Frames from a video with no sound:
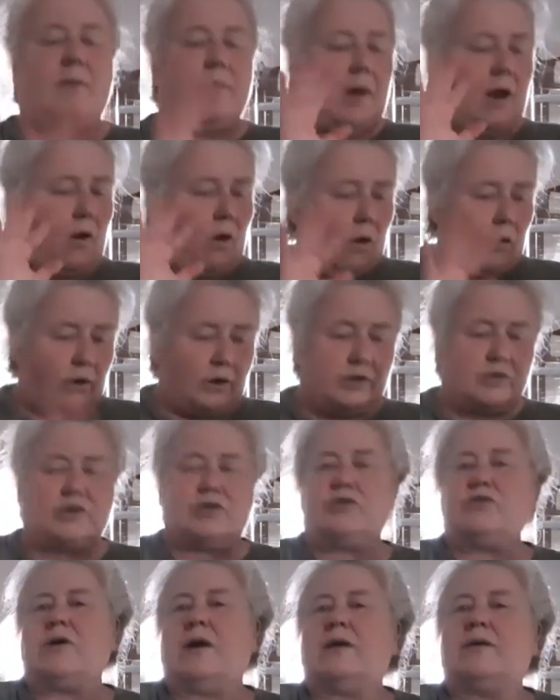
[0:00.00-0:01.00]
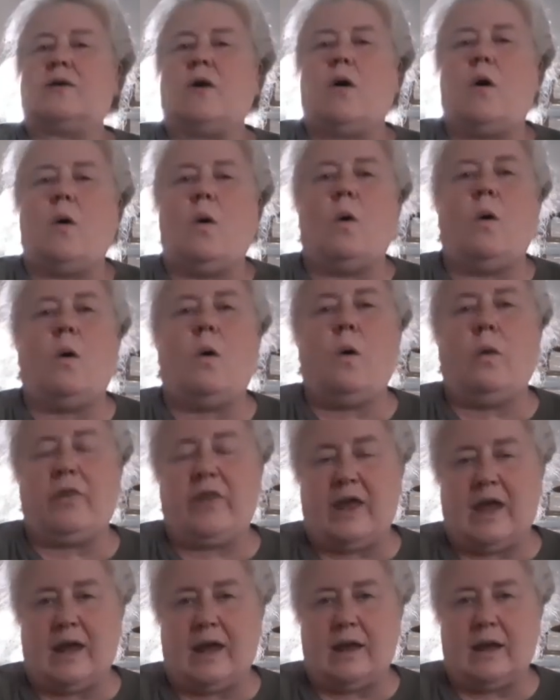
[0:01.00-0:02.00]
my hardest to drink the whole
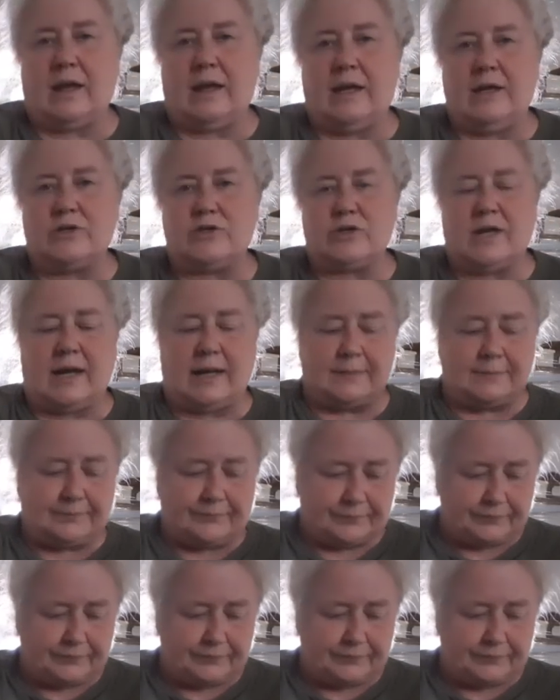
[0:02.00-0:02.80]
thing each day.